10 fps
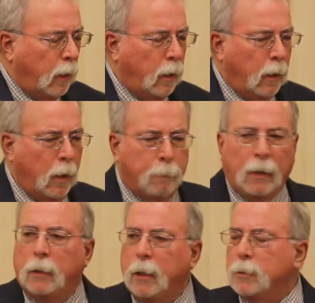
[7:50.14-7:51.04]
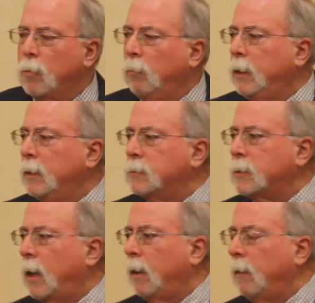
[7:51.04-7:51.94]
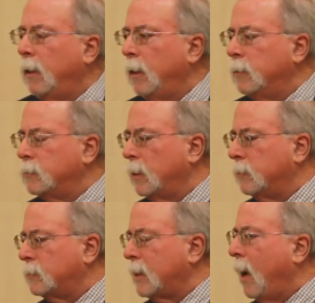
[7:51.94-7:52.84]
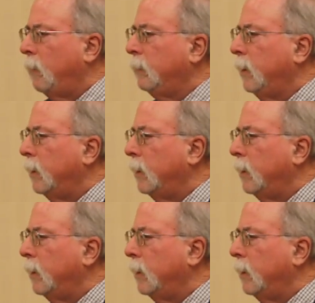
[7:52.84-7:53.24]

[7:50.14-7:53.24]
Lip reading: A building is only as sound